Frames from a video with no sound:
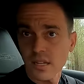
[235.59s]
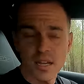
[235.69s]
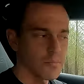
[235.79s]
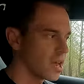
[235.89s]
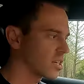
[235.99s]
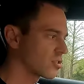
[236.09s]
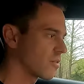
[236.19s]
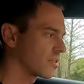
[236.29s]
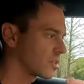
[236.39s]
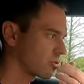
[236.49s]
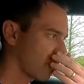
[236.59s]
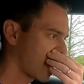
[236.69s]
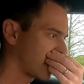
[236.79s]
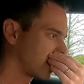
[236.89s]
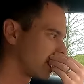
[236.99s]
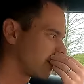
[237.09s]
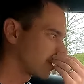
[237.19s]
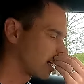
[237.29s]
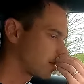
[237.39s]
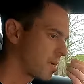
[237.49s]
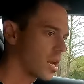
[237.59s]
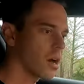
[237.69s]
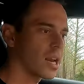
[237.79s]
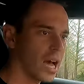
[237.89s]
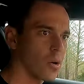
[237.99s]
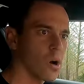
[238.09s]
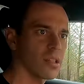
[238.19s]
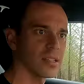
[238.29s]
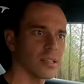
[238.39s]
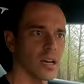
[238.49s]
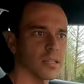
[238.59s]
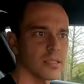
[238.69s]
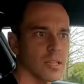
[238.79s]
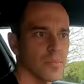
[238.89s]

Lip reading: make sure everything's right, and depending on how well it does,